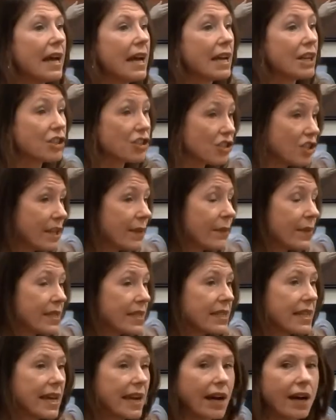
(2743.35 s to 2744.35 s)
She was
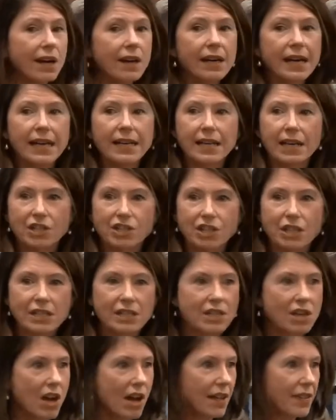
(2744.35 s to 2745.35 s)
there, and yet
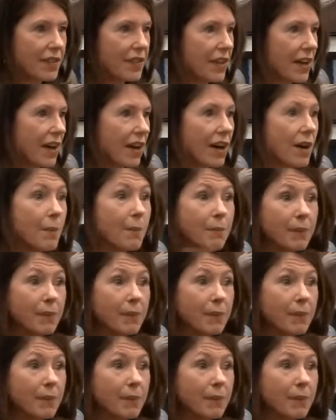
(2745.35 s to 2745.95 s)
she's not there.